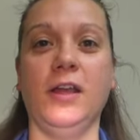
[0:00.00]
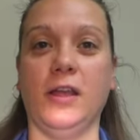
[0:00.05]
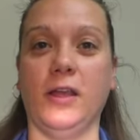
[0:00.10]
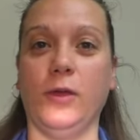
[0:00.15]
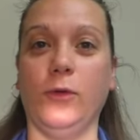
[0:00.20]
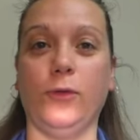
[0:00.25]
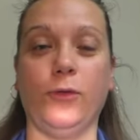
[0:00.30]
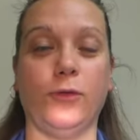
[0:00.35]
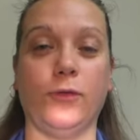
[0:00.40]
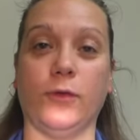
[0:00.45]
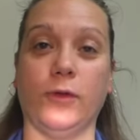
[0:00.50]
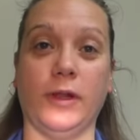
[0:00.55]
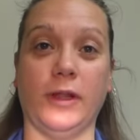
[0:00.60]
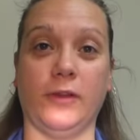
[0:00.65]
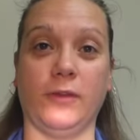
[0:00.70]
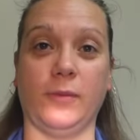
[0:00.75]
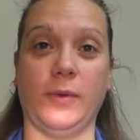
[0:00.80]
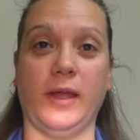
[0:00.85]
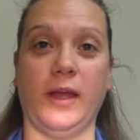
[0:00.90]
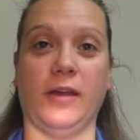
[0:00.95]
useful
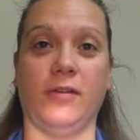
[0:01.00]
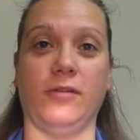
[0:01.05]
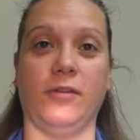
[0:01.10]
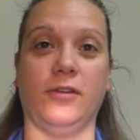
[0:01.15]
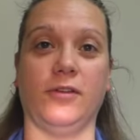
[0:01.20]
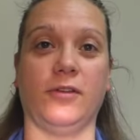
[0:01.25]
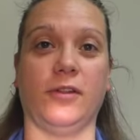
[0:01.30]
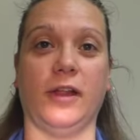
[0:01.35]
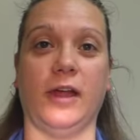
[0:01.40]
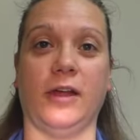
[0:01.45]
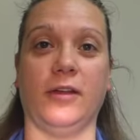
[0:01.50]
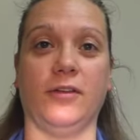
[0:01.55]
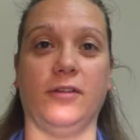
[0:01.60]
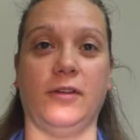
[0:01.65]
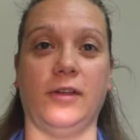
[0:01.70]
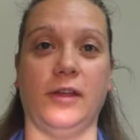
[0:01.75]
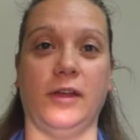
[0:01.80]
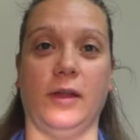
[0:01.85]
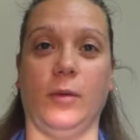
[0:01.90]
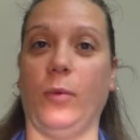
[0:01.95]
as we have this class
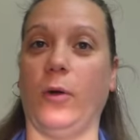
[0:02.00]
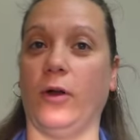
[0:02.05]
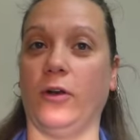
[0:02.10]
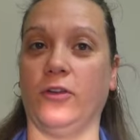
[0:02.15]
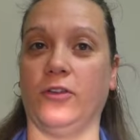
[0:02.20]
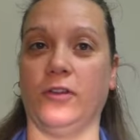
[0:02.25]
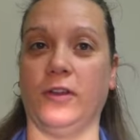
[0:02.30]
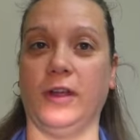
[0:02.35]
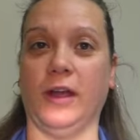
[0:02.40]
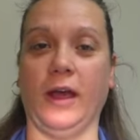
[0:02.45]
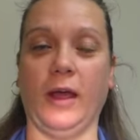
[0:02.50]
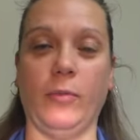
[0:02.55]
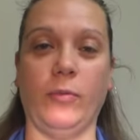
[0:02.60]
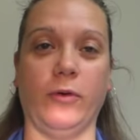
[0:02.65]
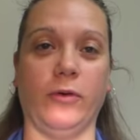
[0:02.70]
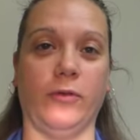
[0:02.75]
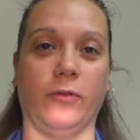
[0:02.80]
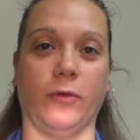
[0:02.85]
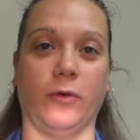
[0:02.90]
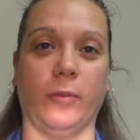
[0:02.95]
in a partially
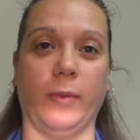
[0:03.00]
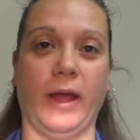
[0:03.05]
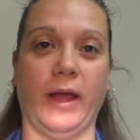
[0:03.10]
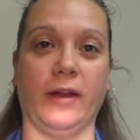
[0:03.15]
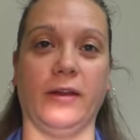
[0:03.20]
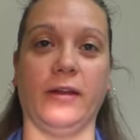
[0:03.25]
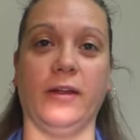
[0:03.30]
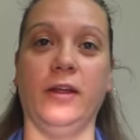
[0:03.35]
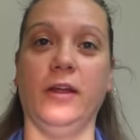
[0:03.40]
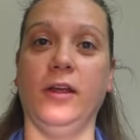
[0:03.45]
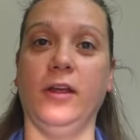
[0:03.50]
hybrid format